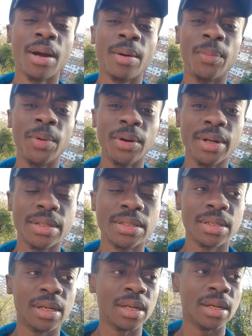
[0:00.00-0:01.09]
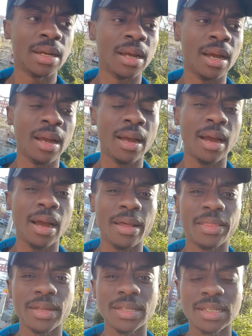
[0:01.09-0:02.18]
but
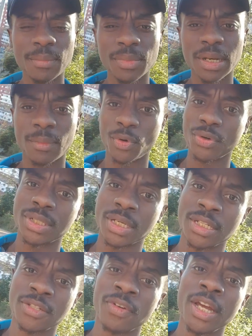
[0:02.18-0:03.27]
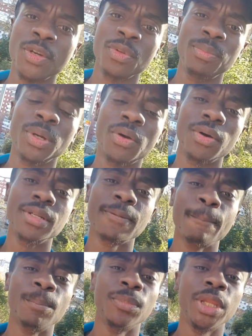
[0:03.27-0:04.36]
there's something I'm not satisfied with, because
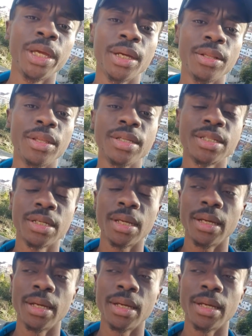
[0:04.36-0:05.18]
there is